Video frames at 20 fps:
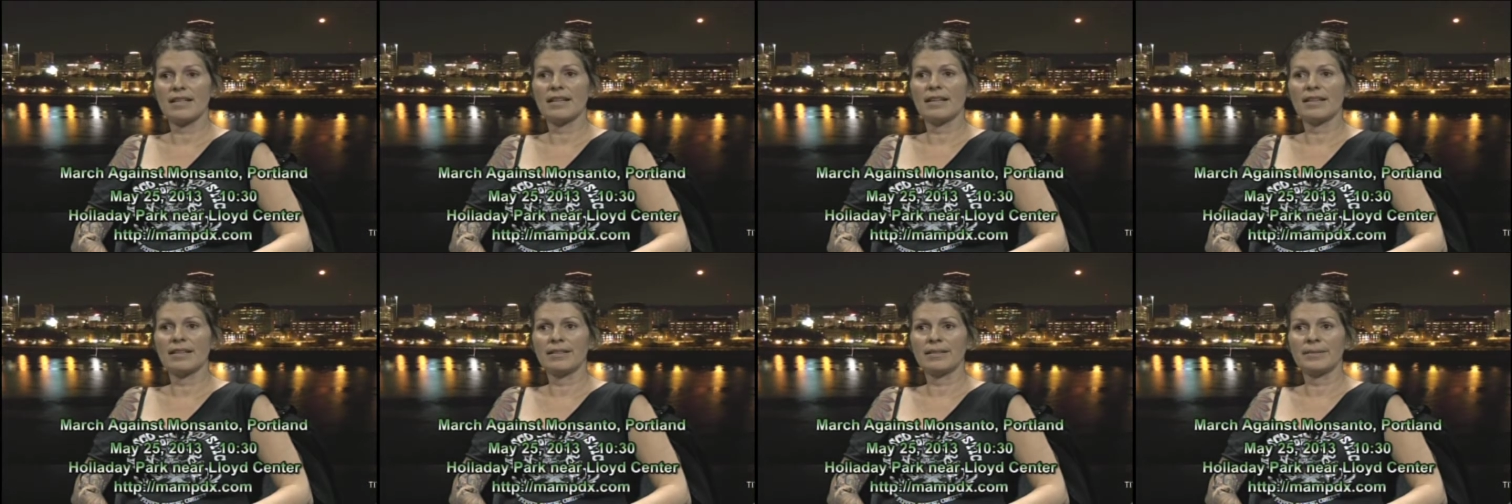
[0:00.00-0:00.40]

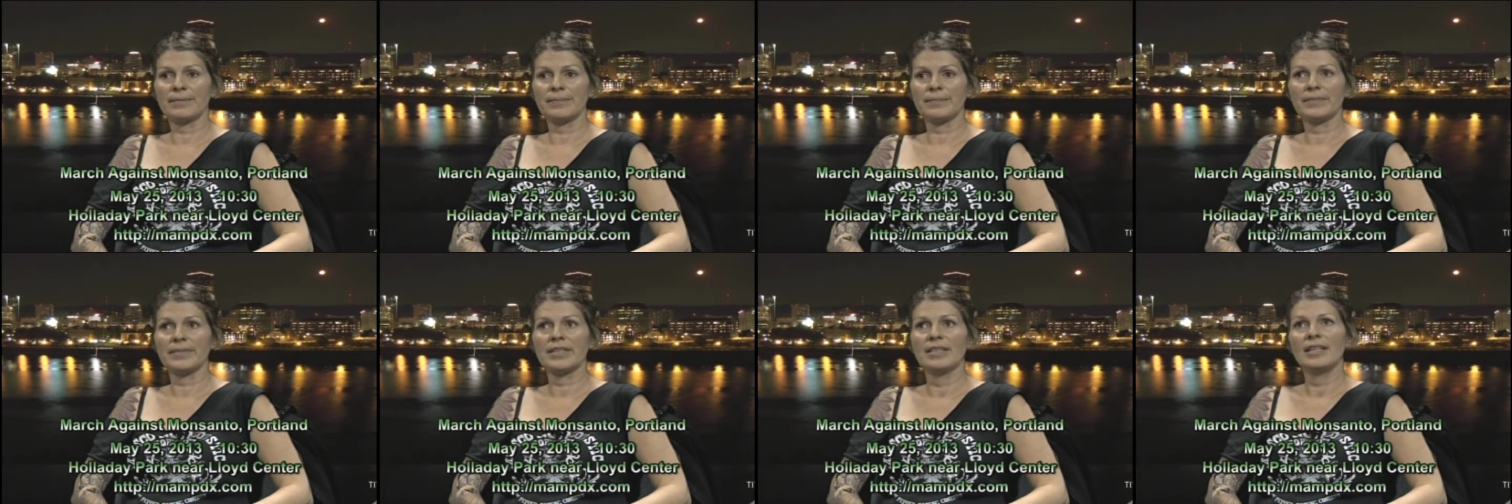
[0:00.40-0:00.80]

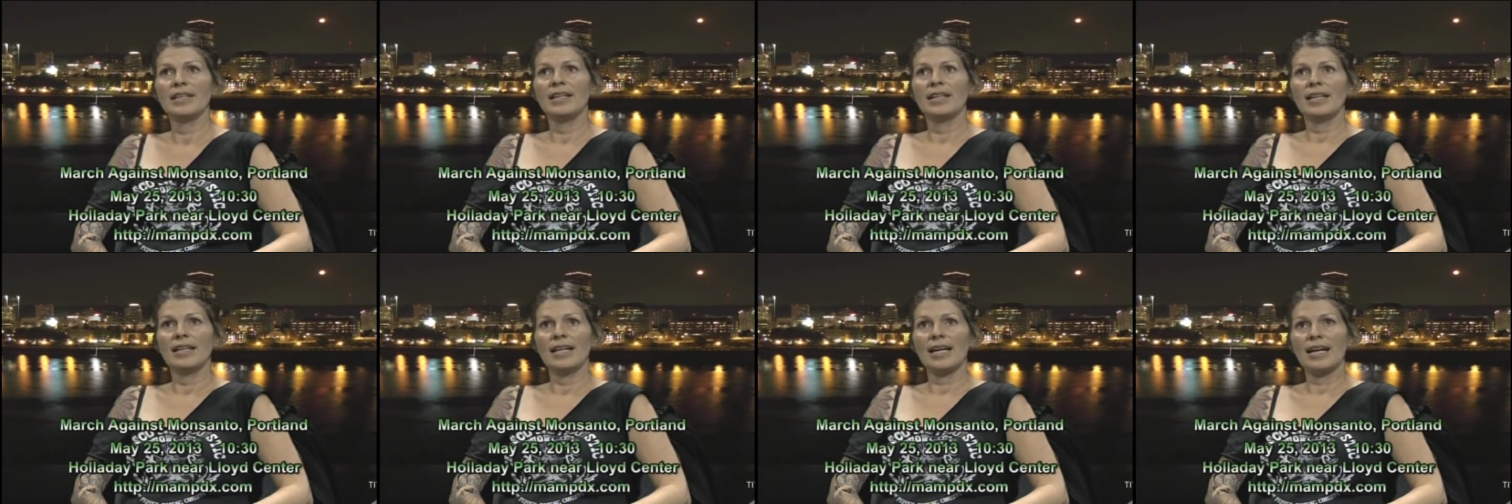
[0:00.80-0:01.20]
Um,
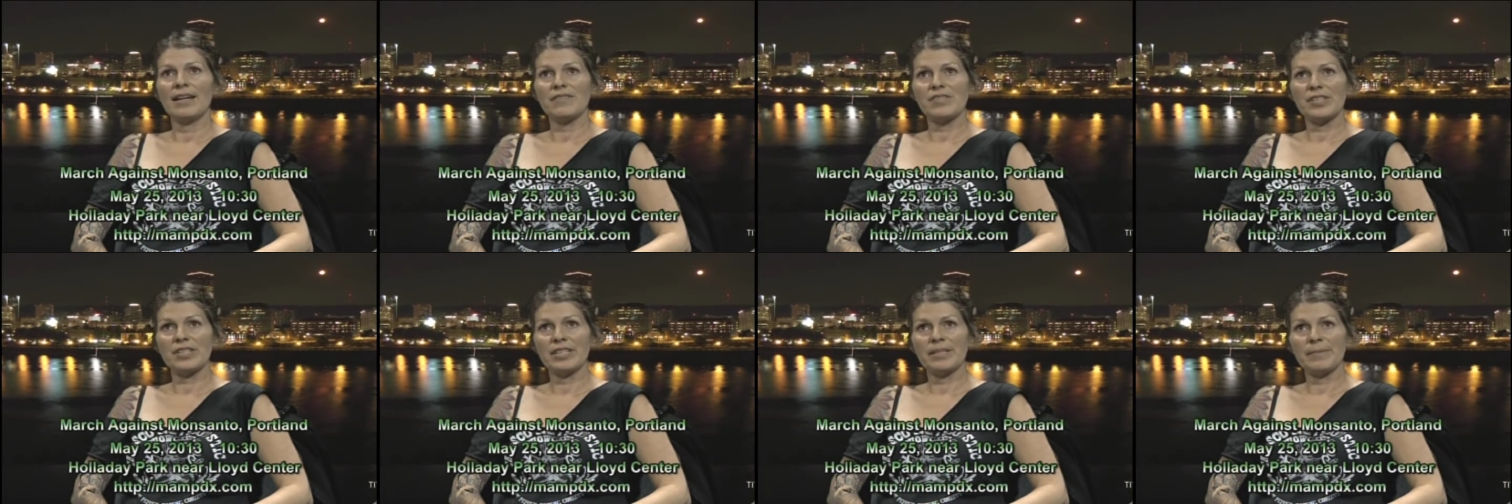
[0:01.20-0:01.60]

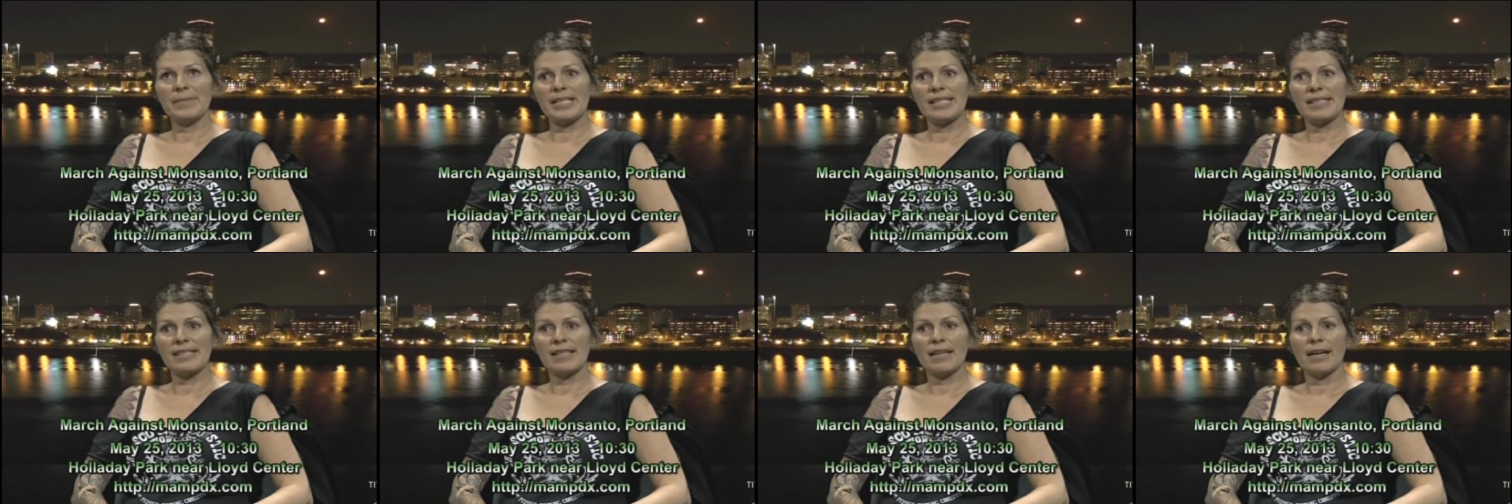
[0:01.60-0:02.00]
after him,
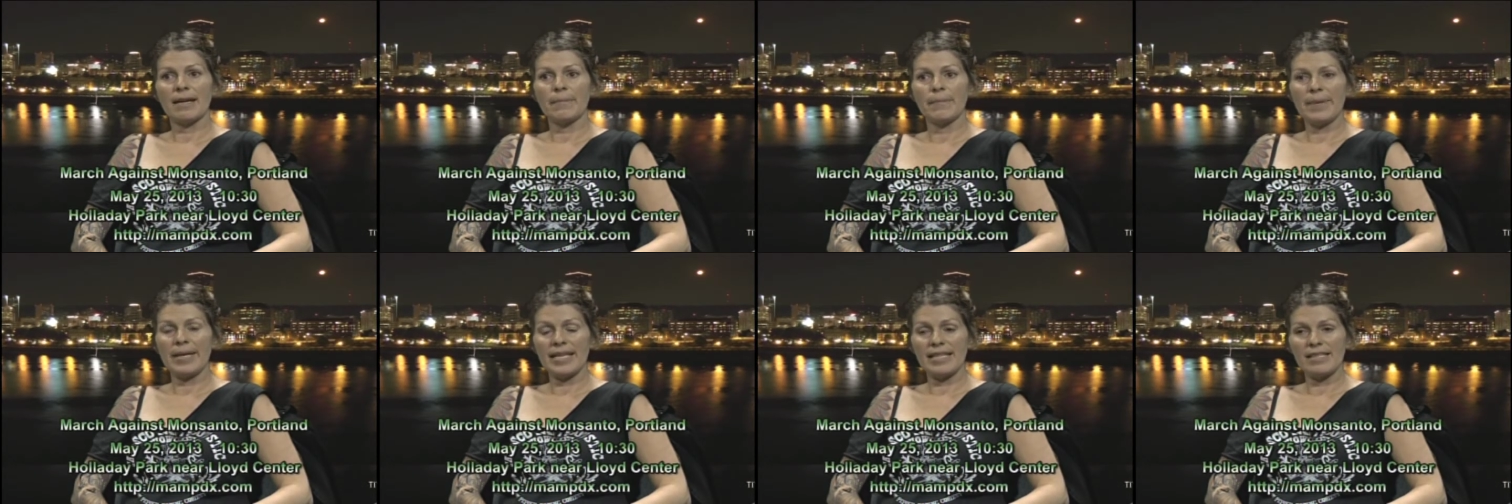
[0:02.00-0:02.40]
it's
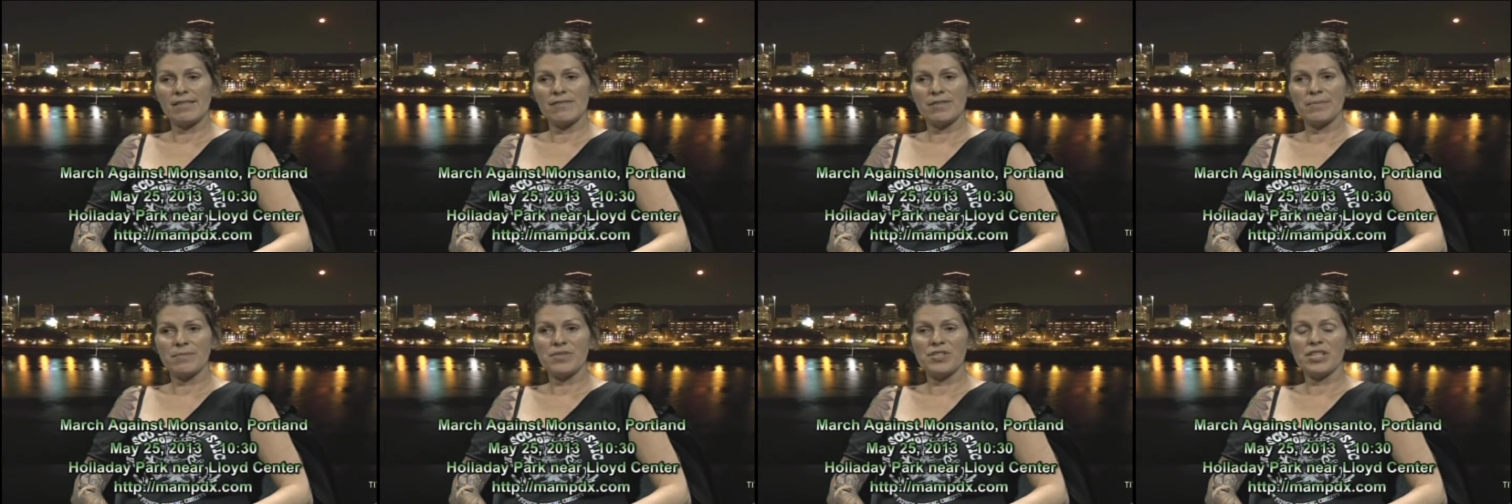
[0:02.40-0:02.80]
Scott Bates from